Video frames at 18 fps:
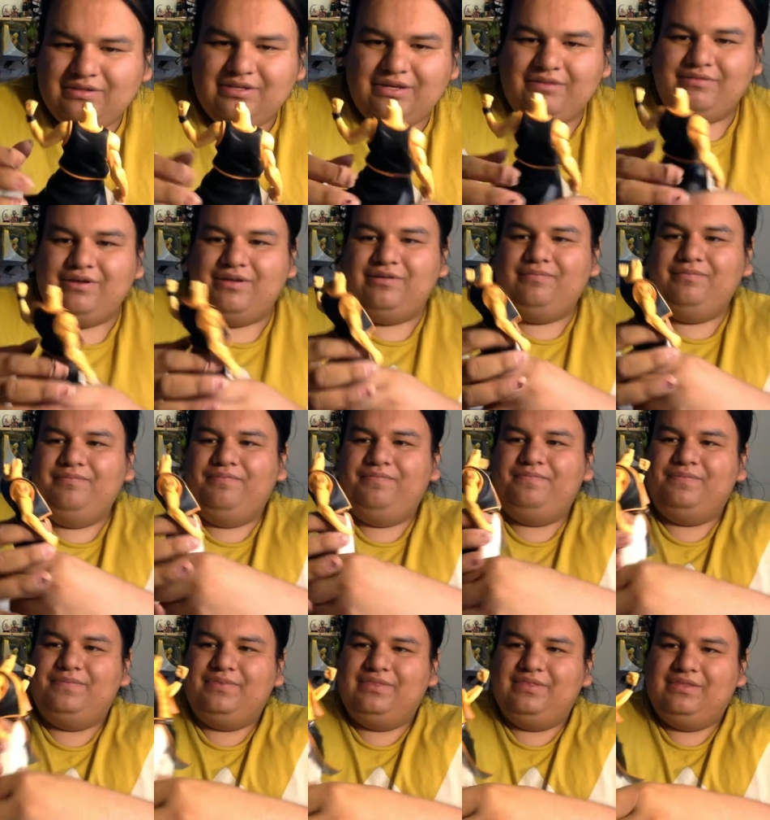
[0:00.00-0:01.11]
There we go.
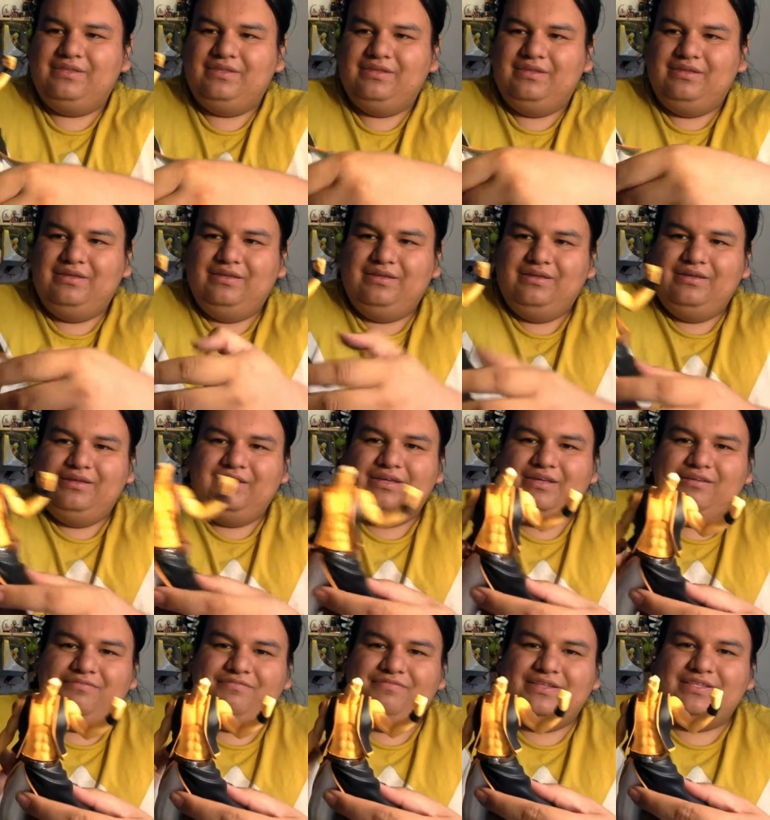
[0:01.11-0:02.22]

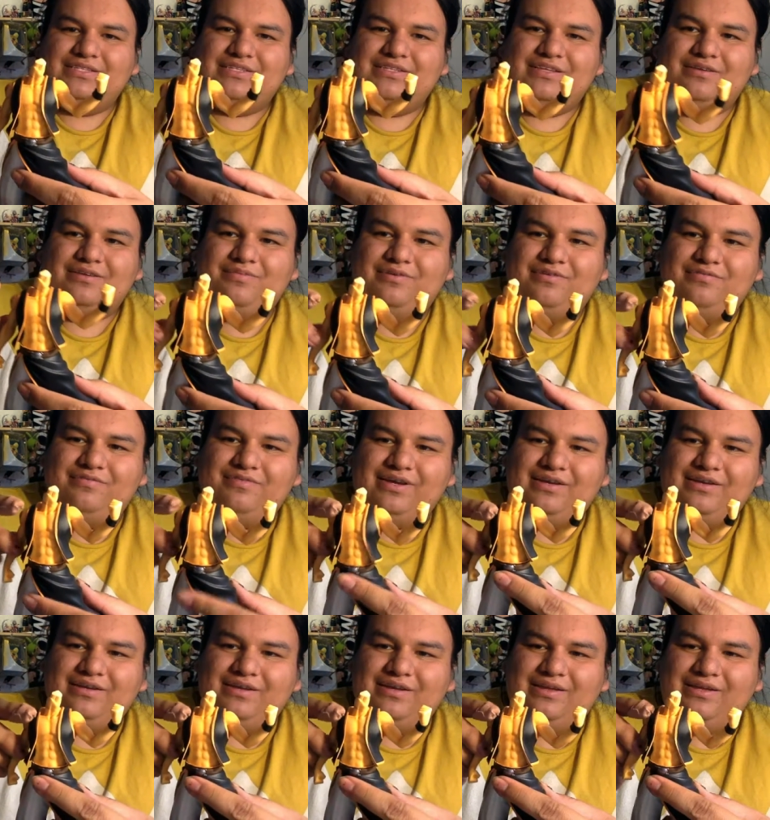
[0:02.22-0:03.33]
It fits in there perfect.
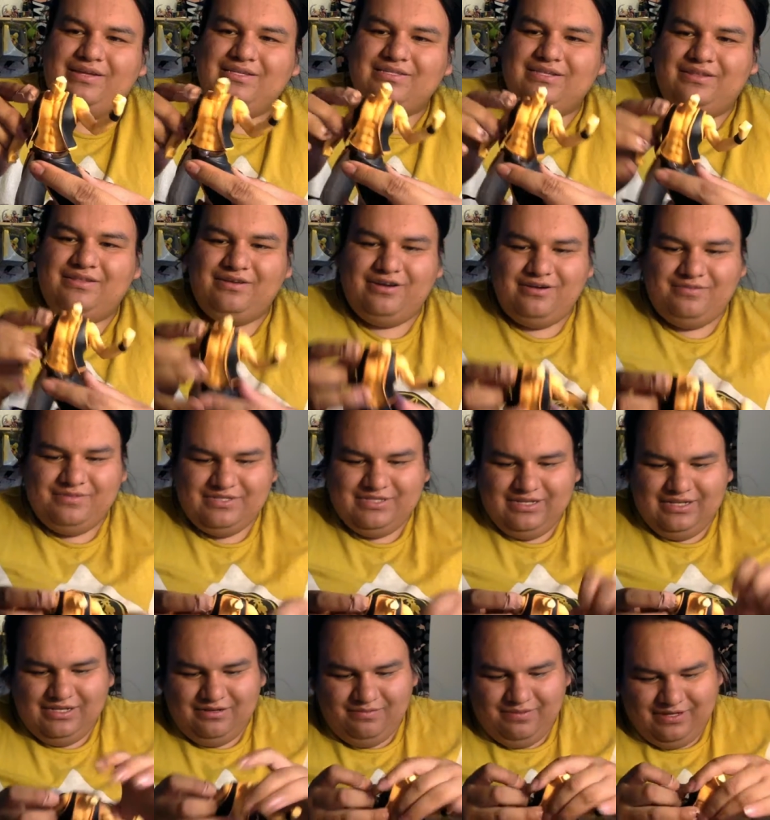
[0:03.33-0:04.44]
And his other arm is a
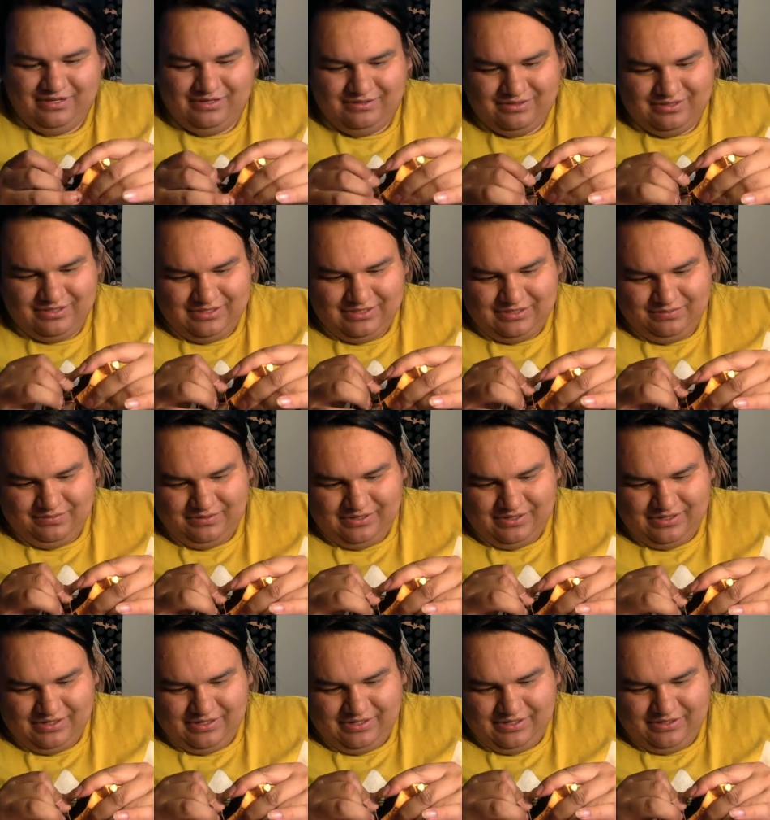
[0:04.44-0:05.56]
little bit loose. Let's pull
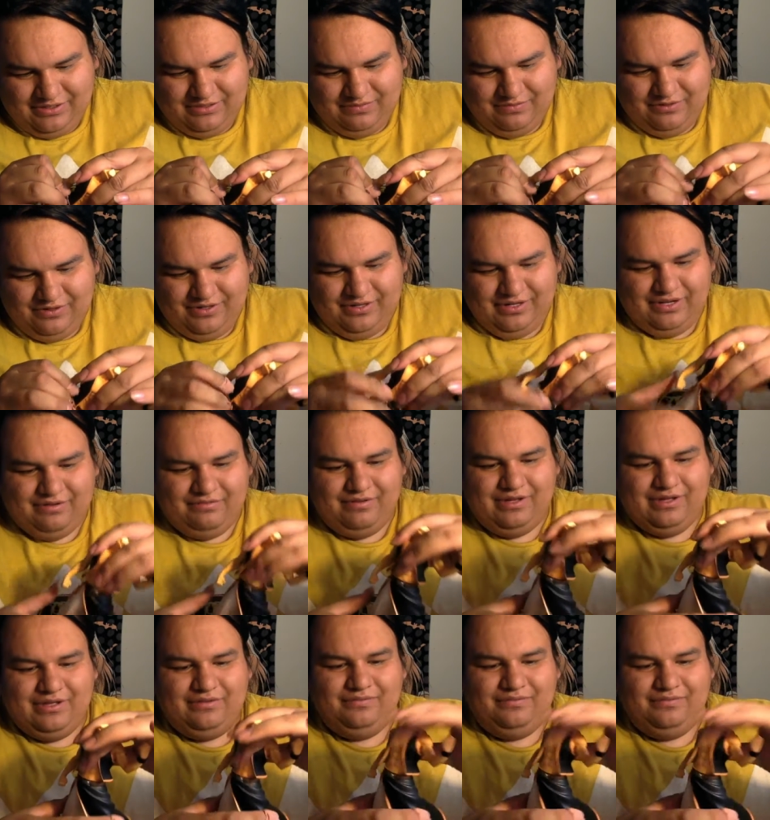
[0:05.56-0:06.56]
him in some more. There we